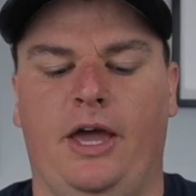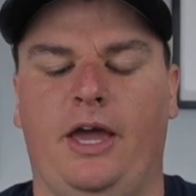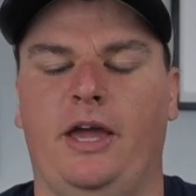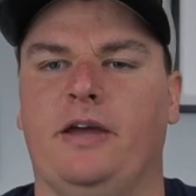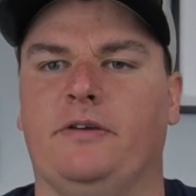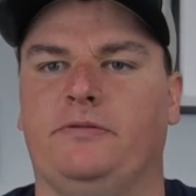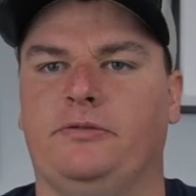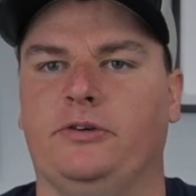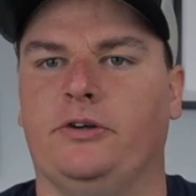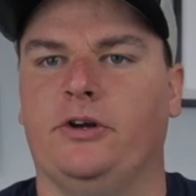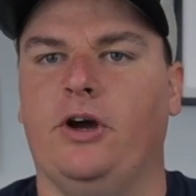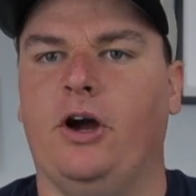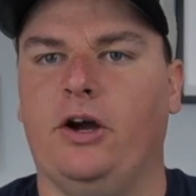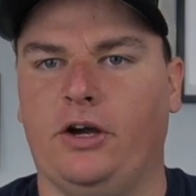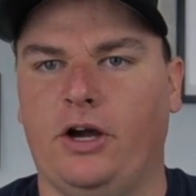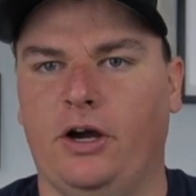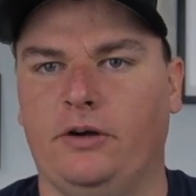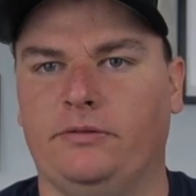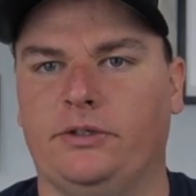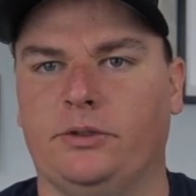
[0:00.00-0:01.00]
If you're not
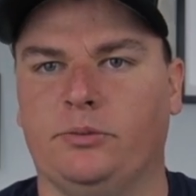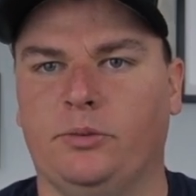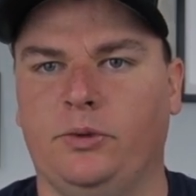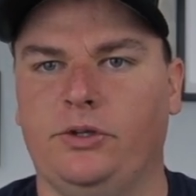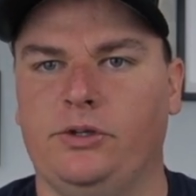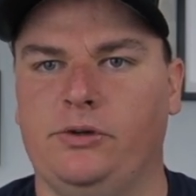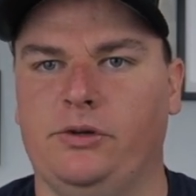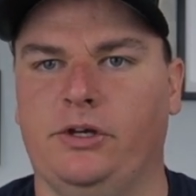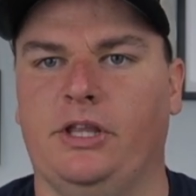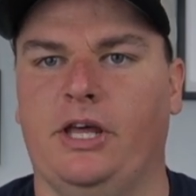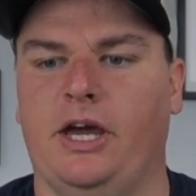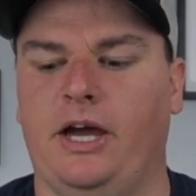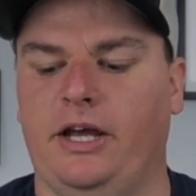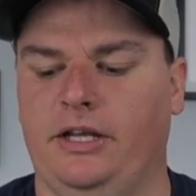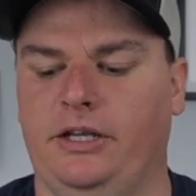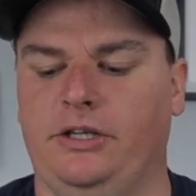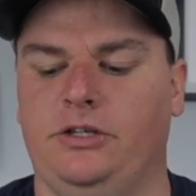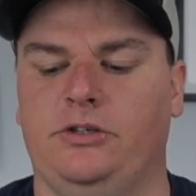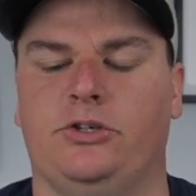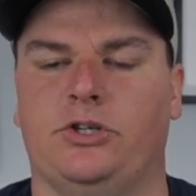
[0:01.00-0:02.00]
comfortable doing that
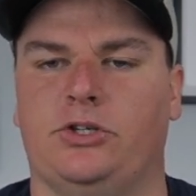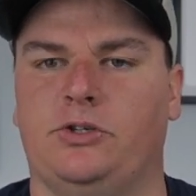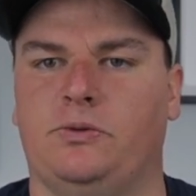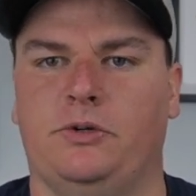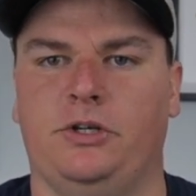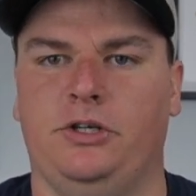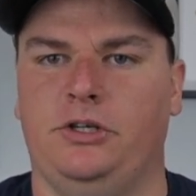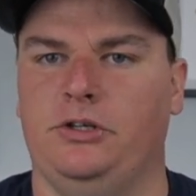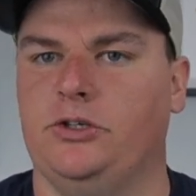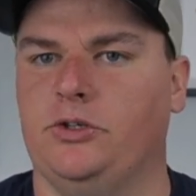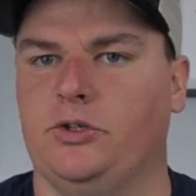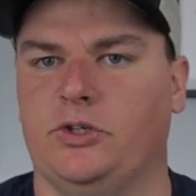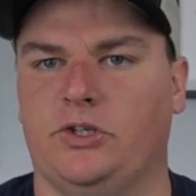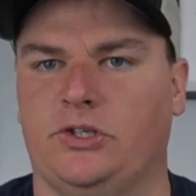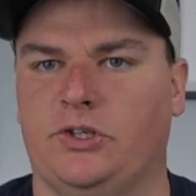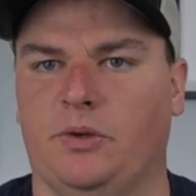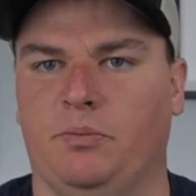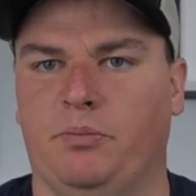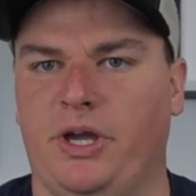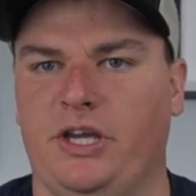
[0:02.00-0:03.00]
and you just wanna use
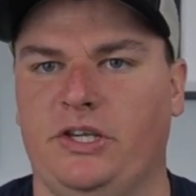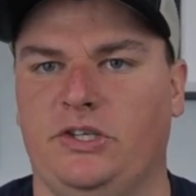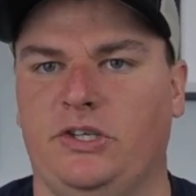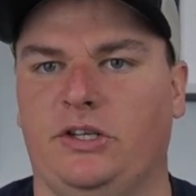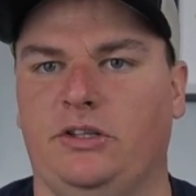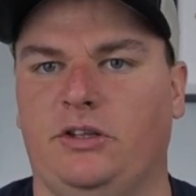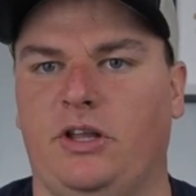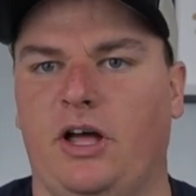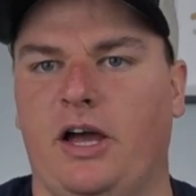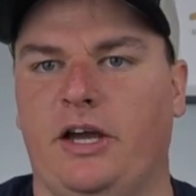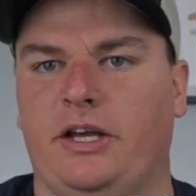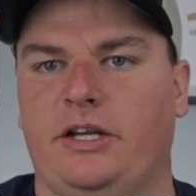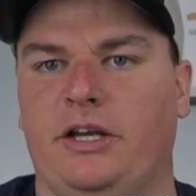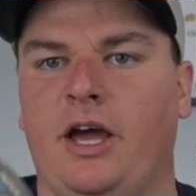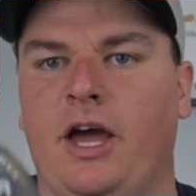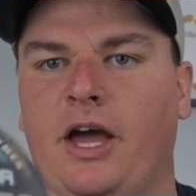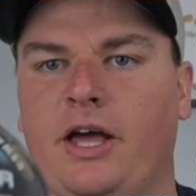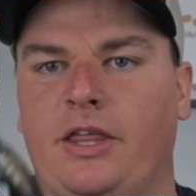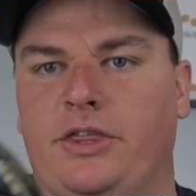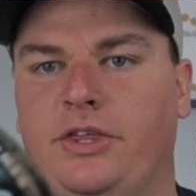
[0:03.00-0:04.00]
some basic line,
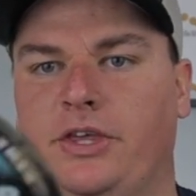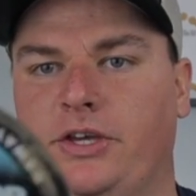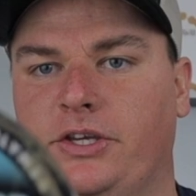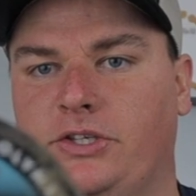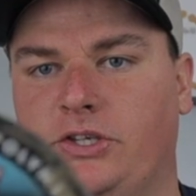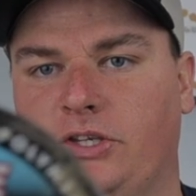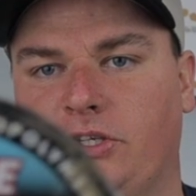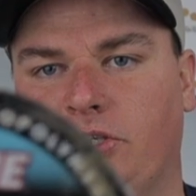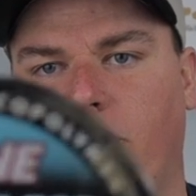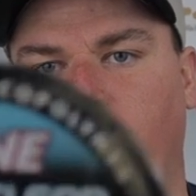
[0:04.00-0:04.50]
this is